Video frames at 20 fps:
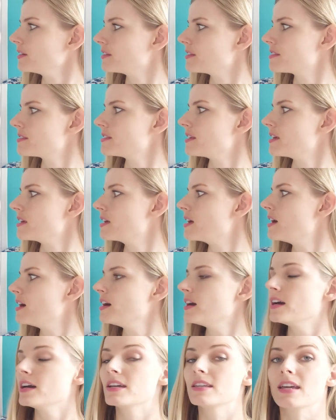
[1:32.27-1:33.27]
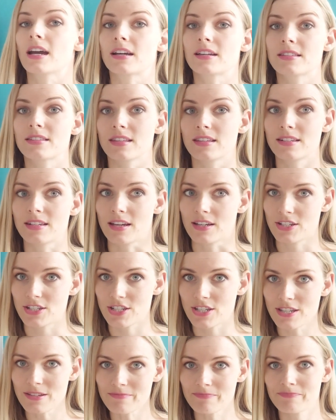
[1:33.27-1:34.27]
and say jak se
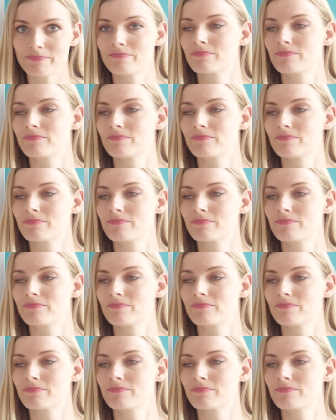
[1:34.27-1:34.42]
daří.